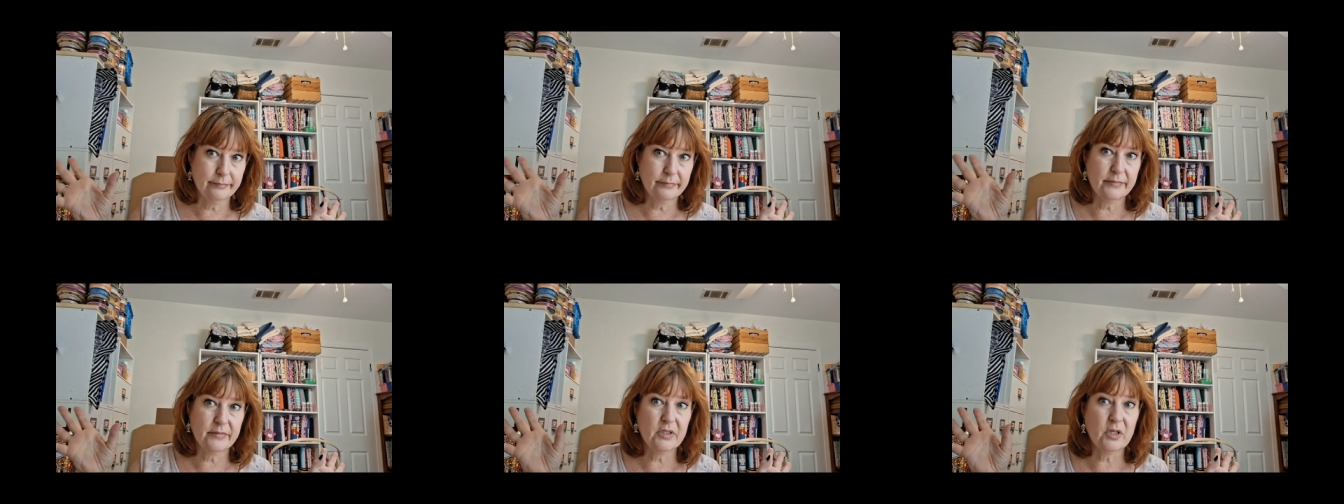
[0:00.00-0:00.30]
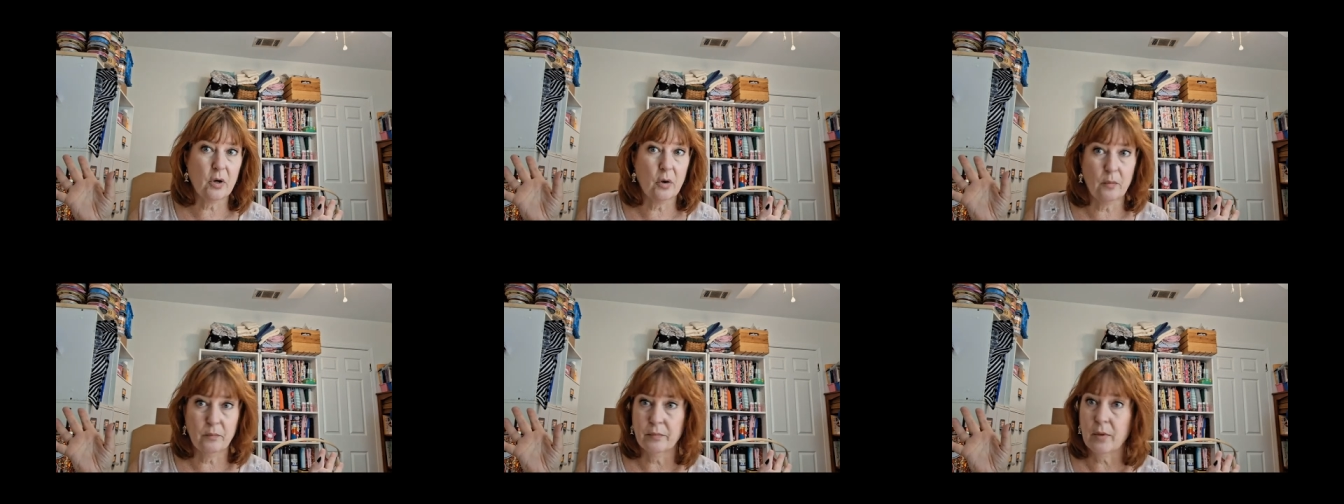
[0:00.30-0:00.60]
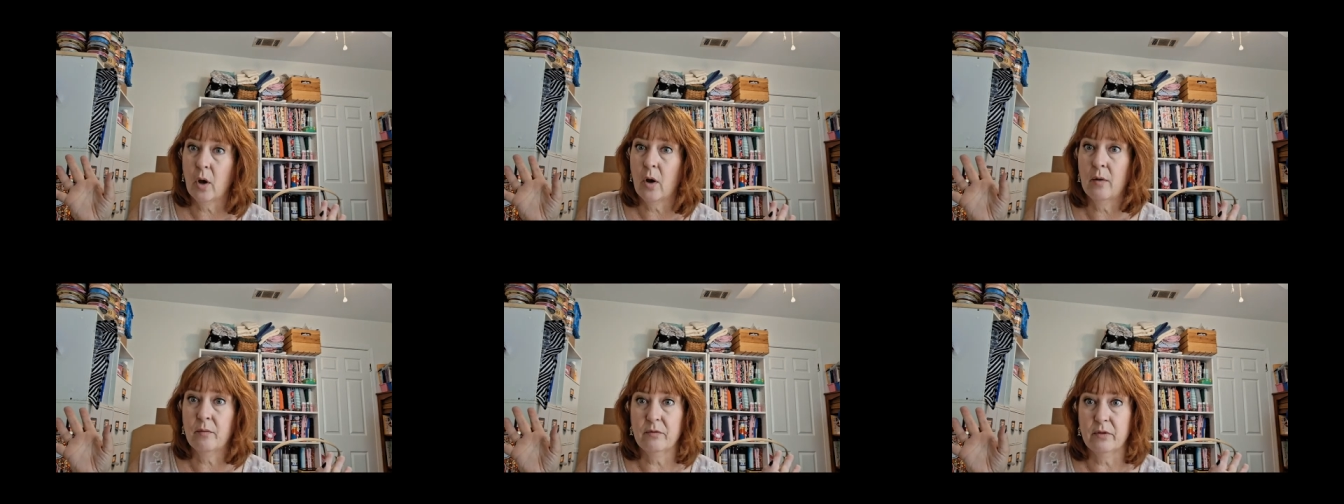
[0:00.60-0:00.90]
So
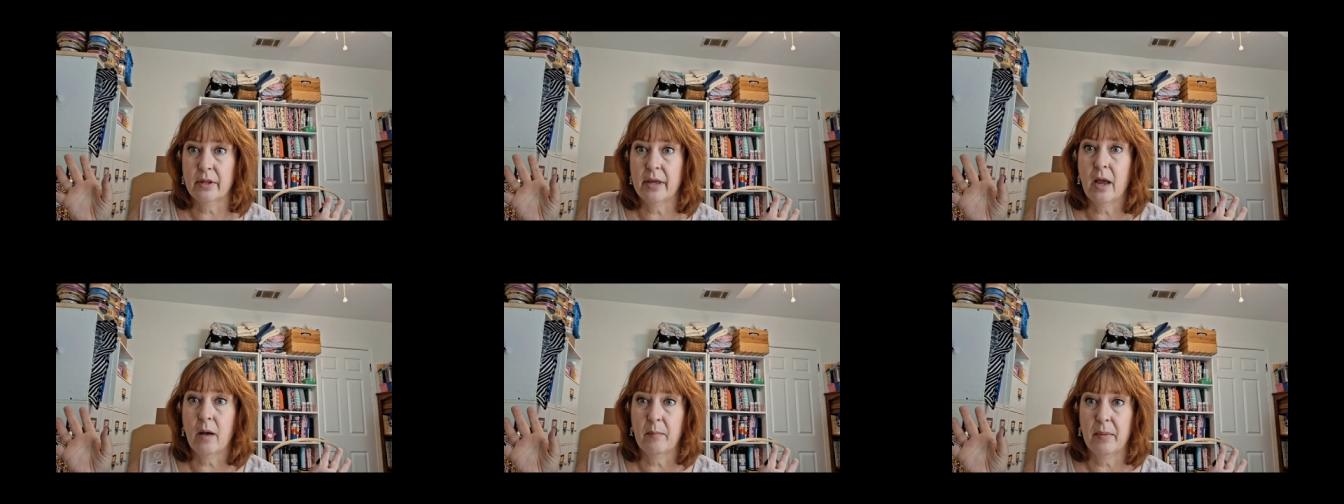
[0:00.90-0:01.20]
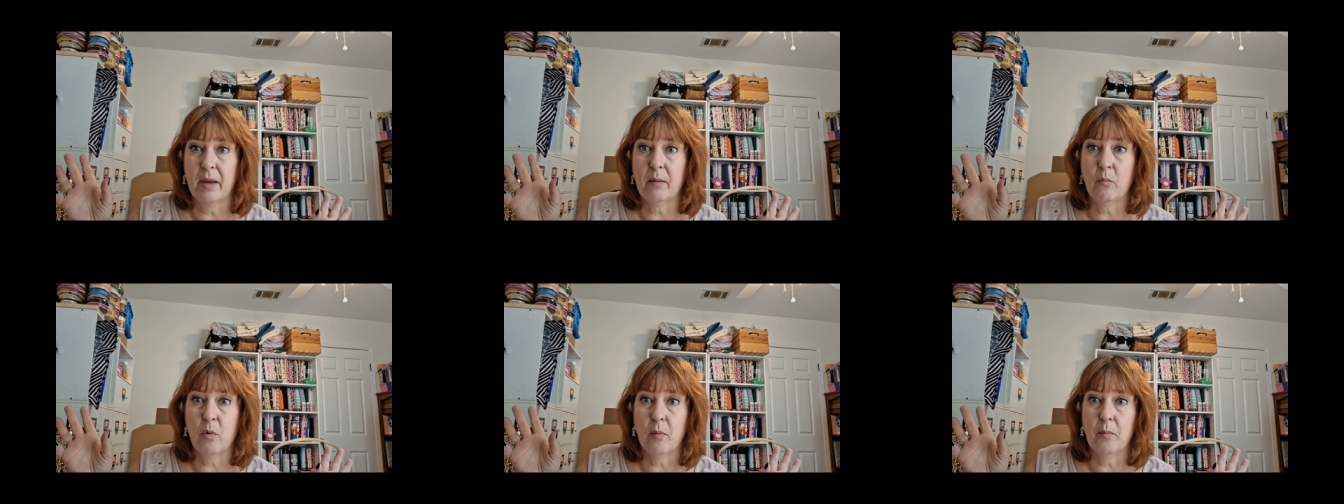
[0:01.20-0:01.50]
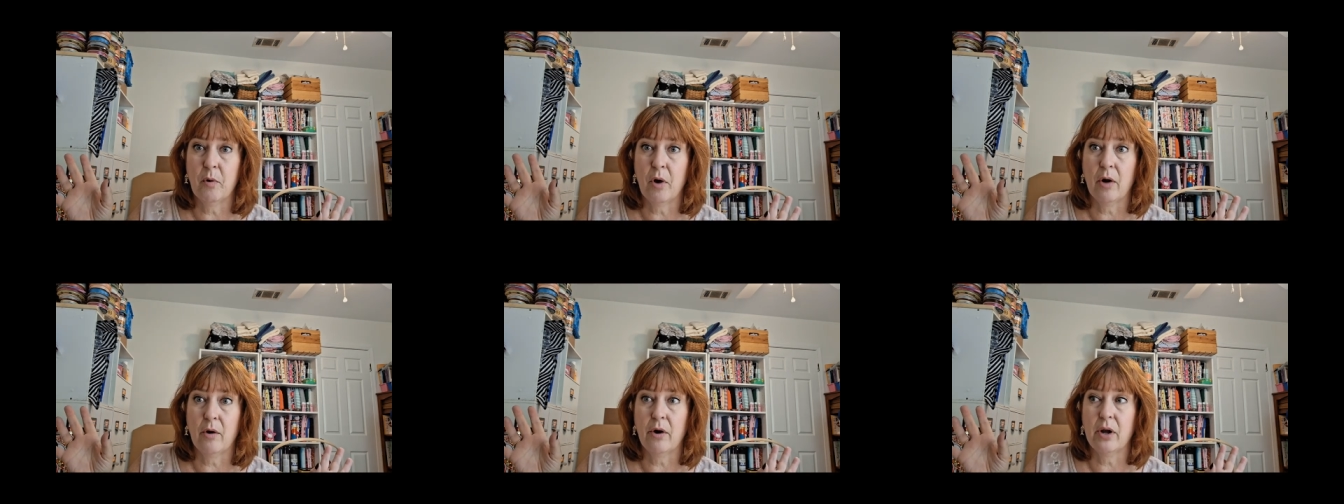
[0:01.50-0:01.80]
hopefully I'll make more
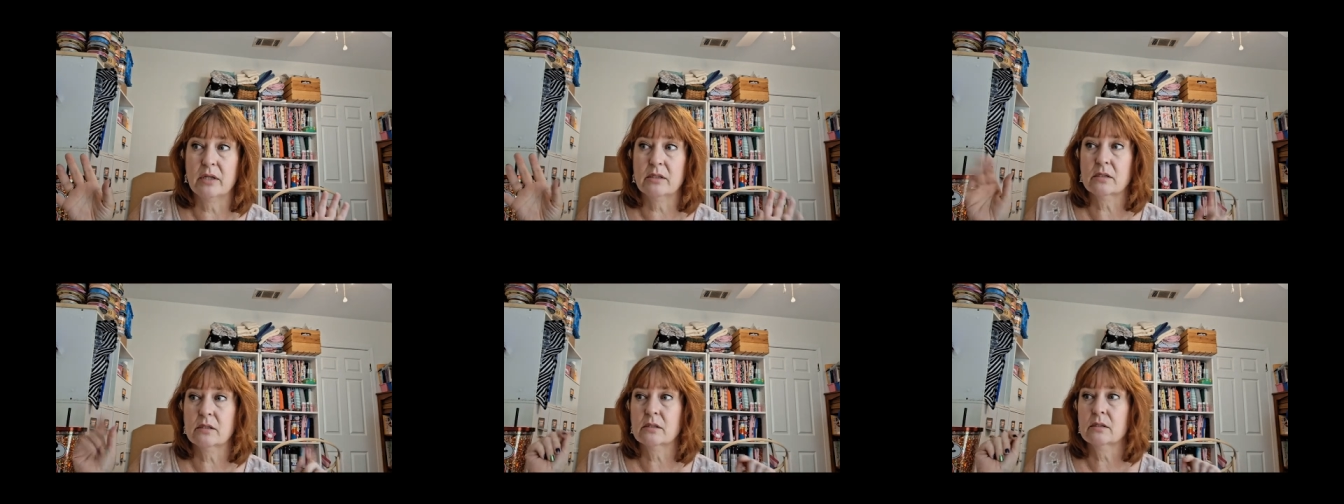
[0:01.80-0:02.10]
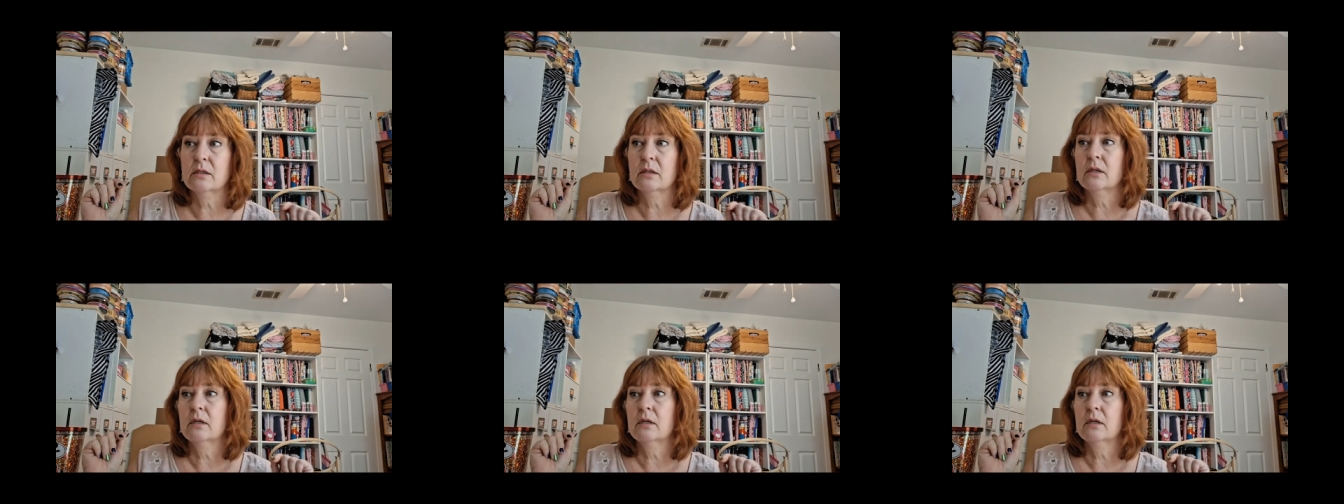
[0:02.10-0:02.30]
progress.